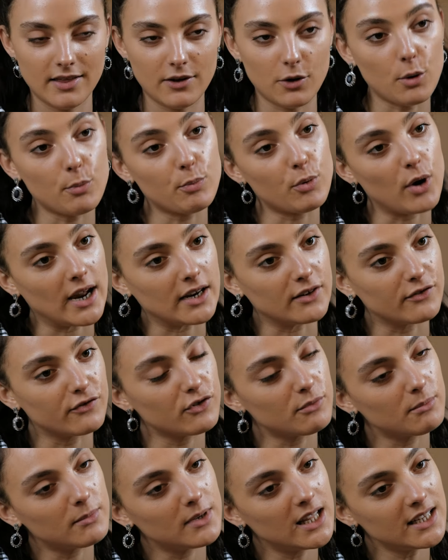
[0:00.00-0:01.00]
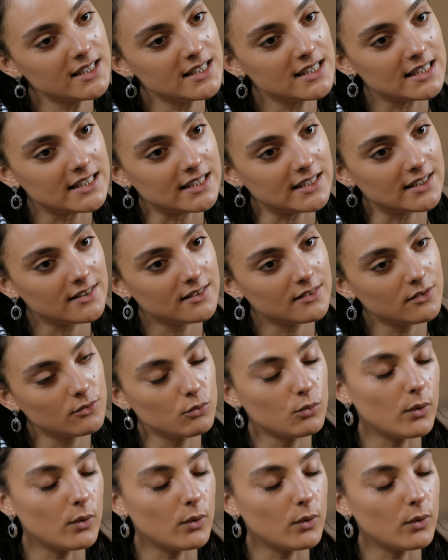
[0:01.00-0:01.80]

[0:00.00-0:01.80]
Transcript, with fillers: They're a brand from London.